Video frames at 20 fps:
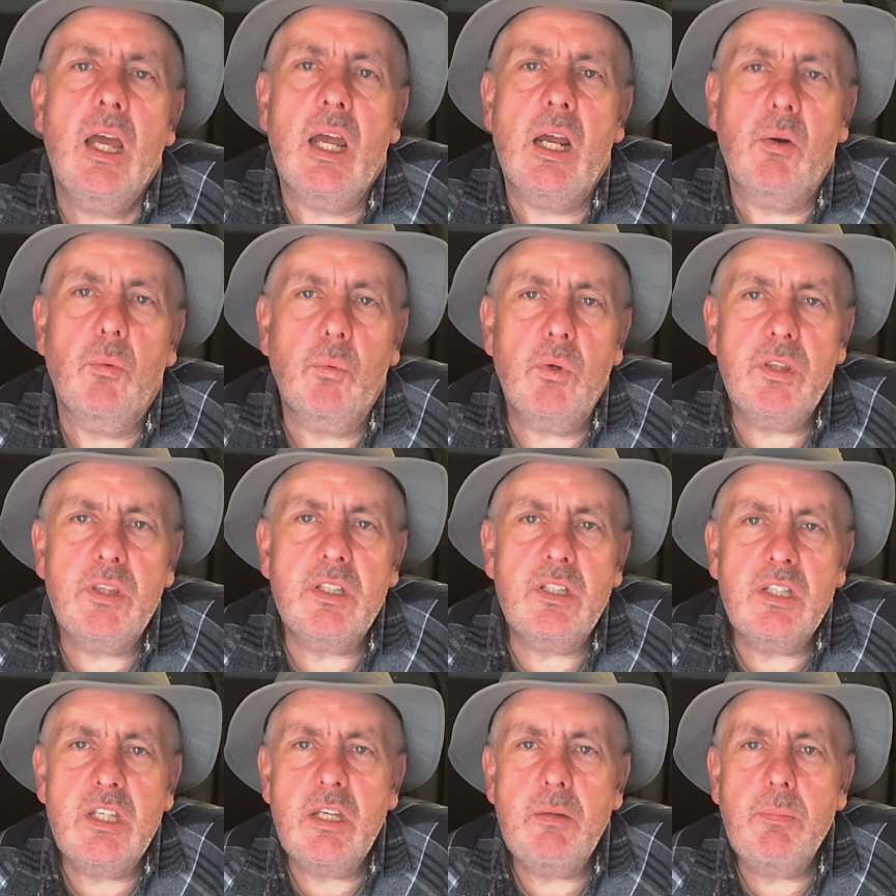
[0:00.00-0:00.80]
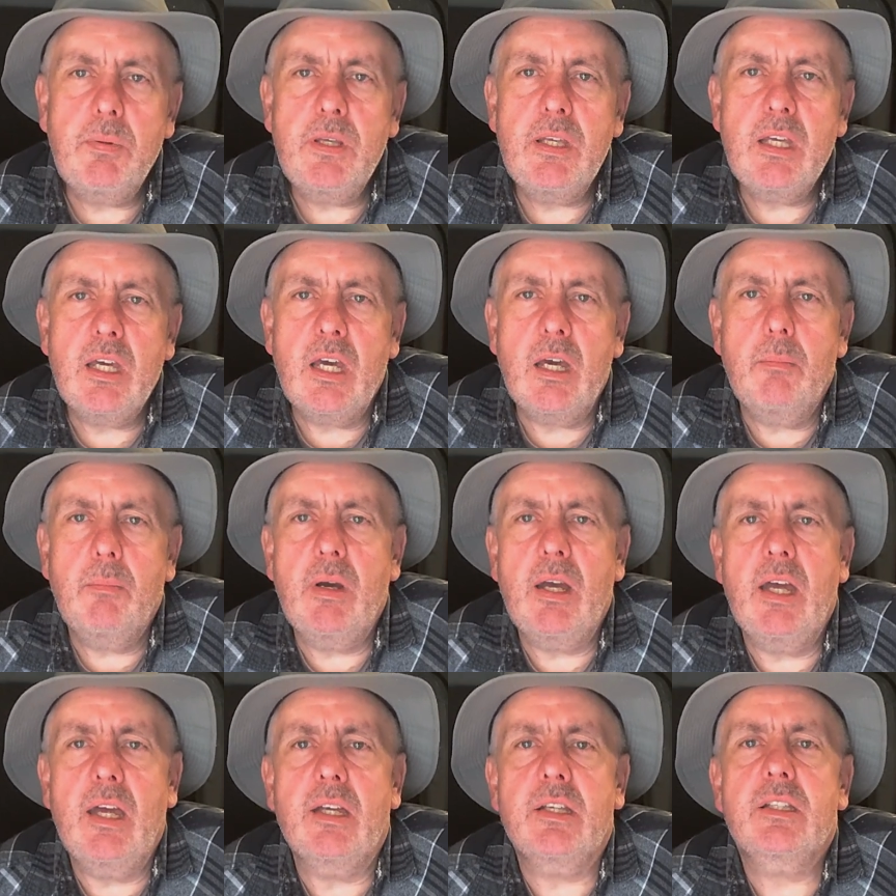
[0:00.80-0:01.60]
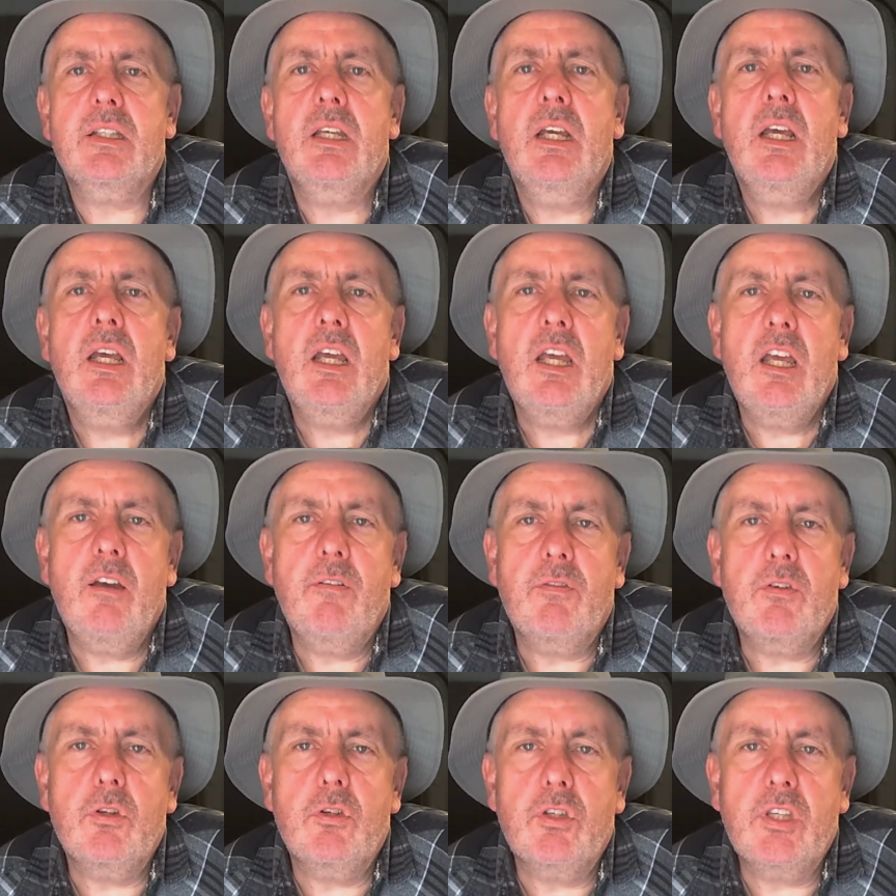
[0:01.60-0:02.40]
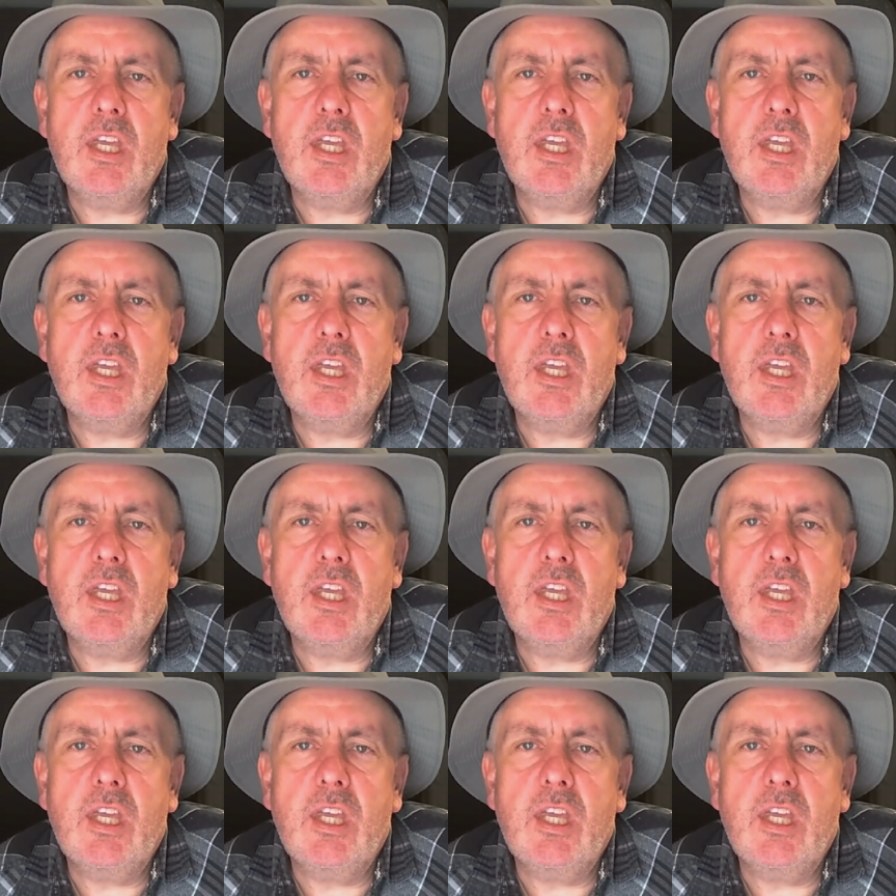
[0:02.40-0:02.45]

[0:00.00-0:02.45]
And with the TPMS, if you